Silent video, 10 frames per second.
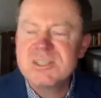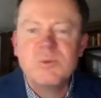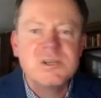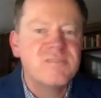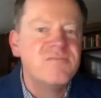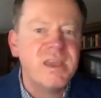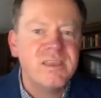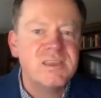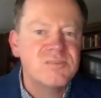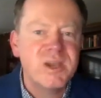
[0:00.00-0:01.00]
some ways the
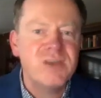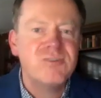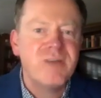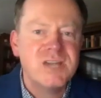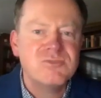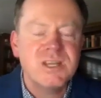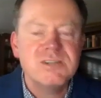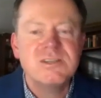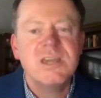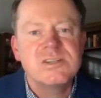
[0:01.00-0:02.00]
failings of my own graduate
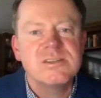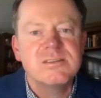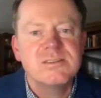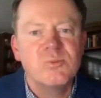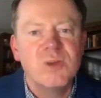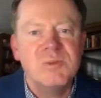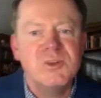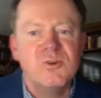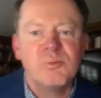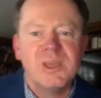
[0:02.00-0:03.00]
education to bring me
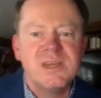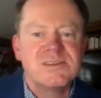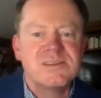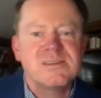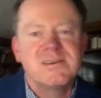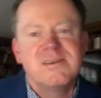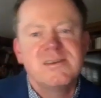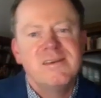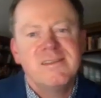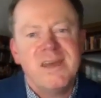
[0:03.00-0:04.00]
to a place
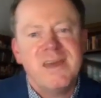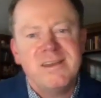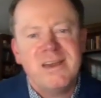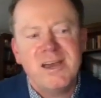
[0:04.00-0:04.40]
that